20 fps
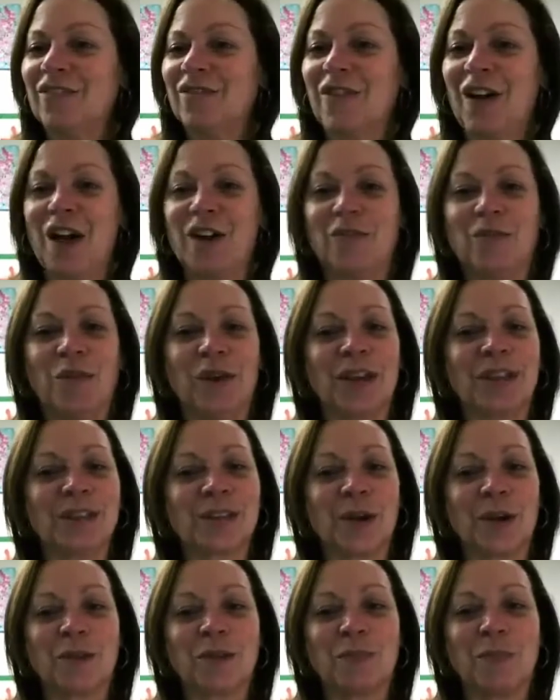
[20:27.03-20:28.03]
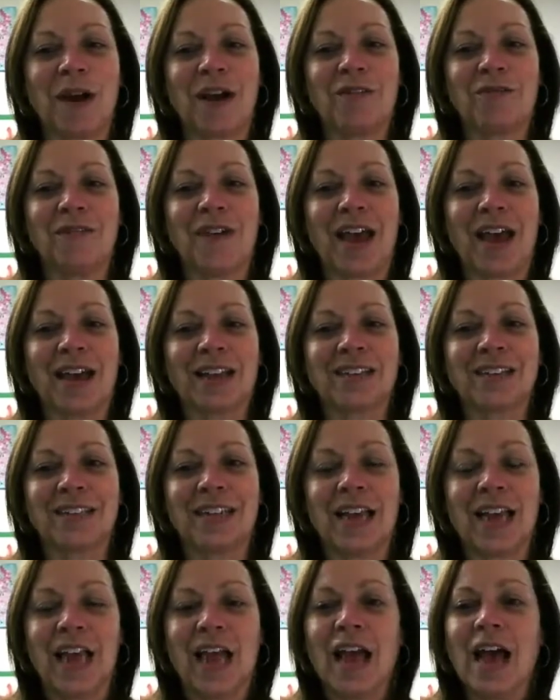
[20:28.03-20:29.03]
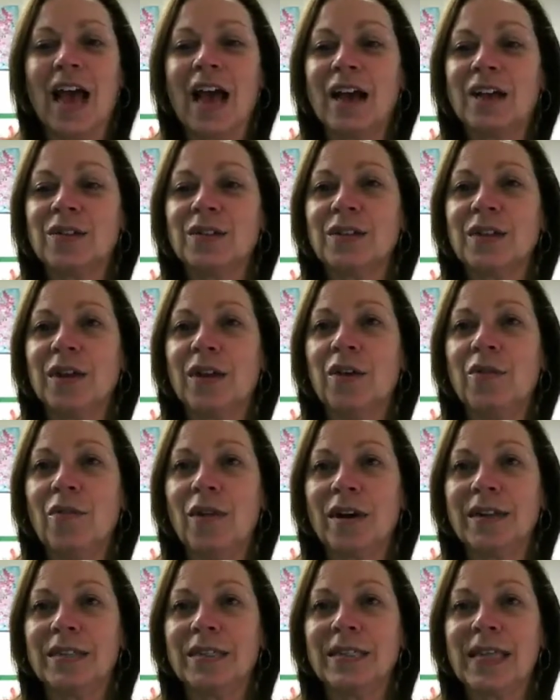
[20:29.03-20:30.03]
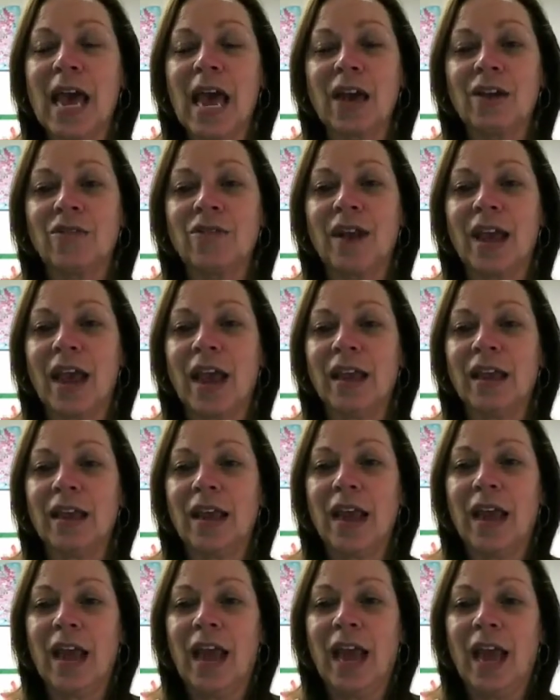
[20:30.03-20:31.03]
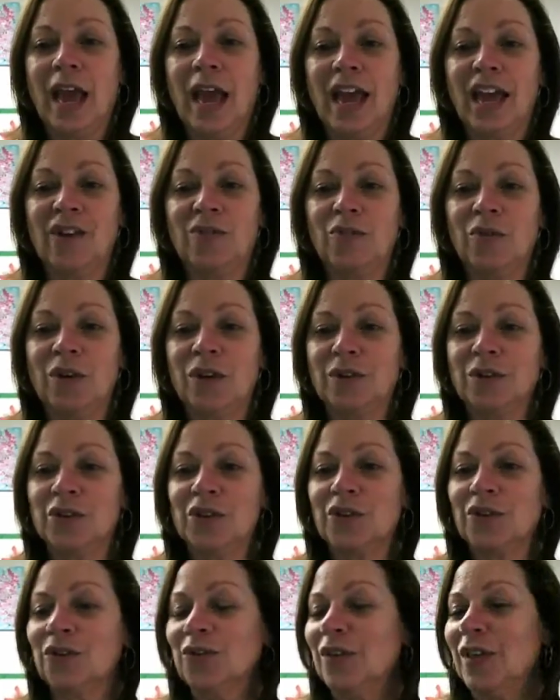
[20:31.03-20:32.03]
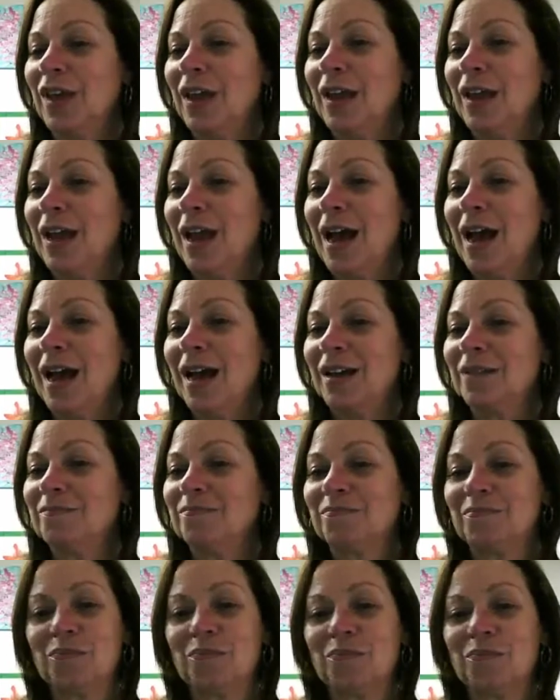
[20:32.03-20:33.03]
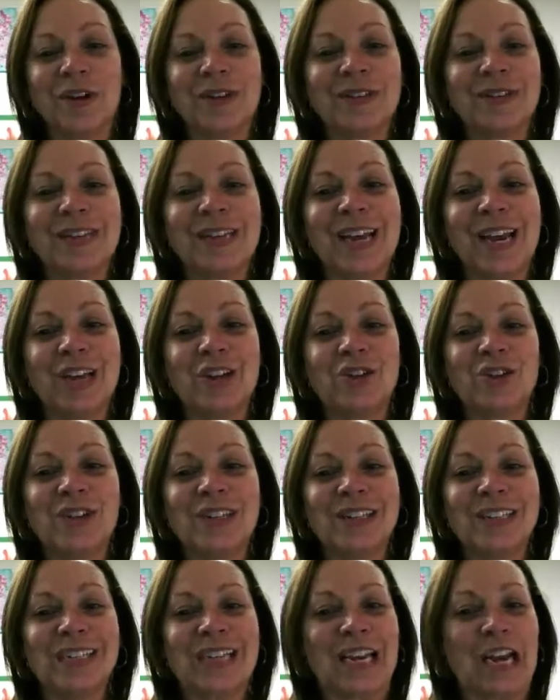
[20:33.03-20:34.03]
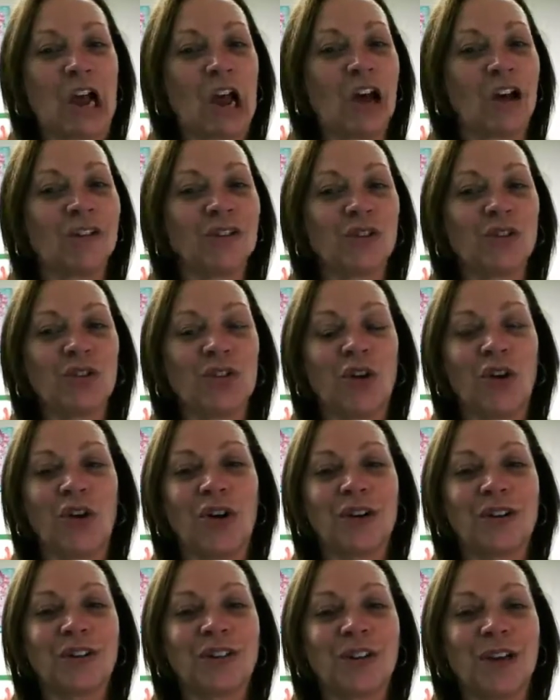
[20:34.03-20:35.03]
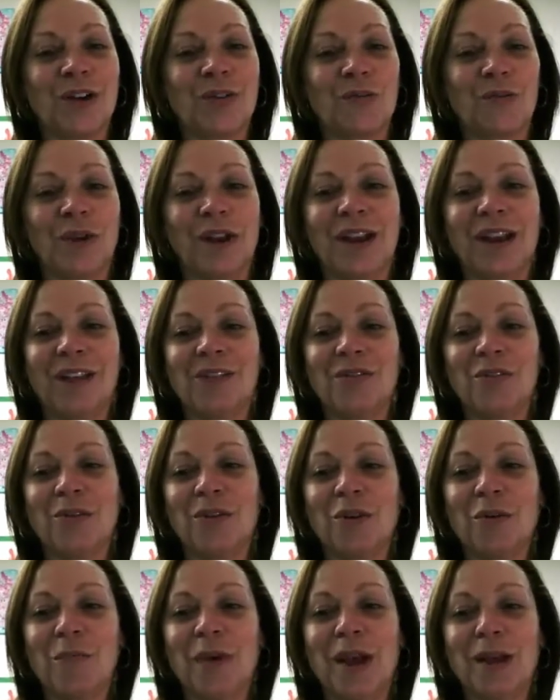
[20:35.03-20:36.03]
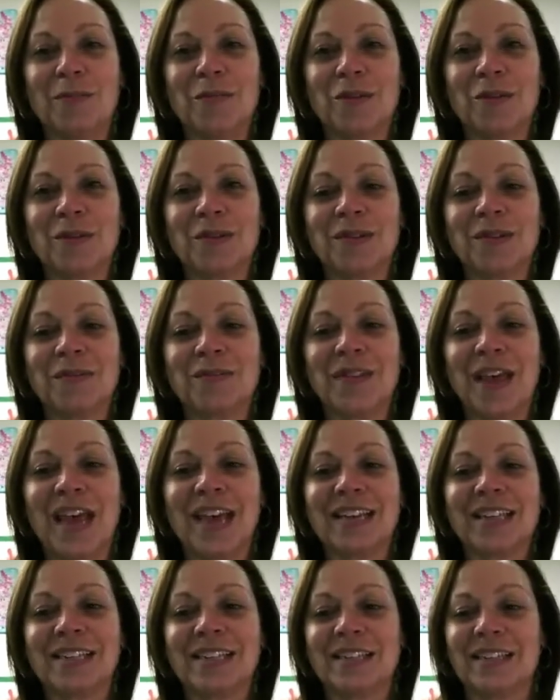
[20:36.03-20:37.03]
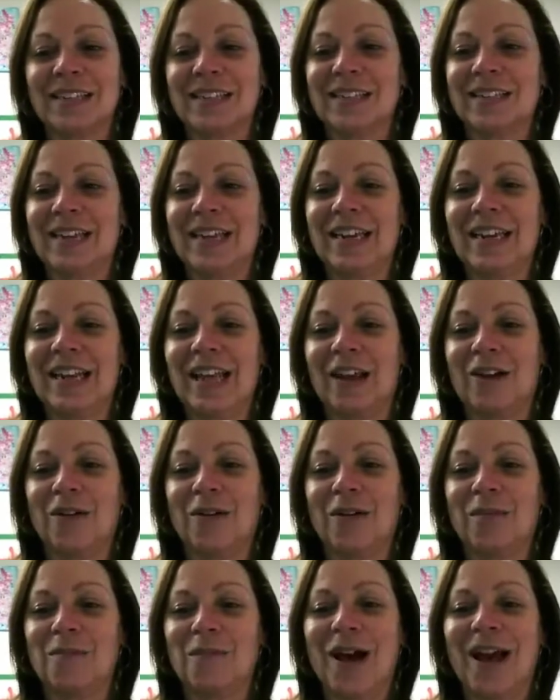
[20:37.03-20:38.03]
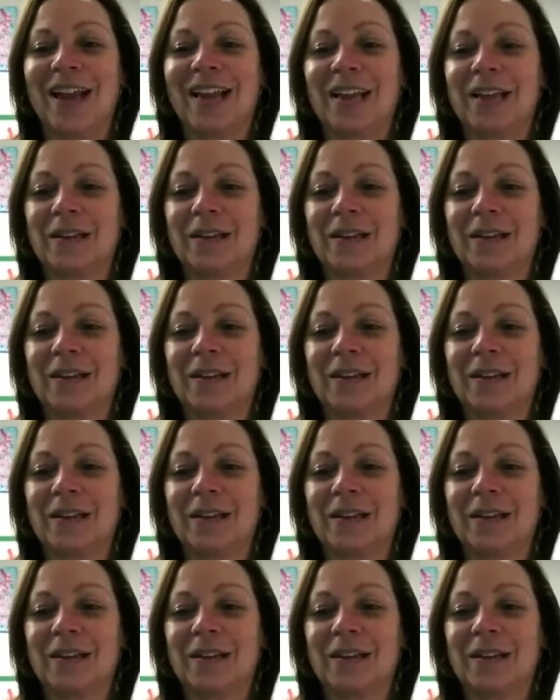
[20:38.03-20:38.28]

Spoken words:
5 weeks goes by fast. I'll see you on Saturday, and we'll do the presentations, and I'll start reading through your papers. Thanks. See you later. Bye.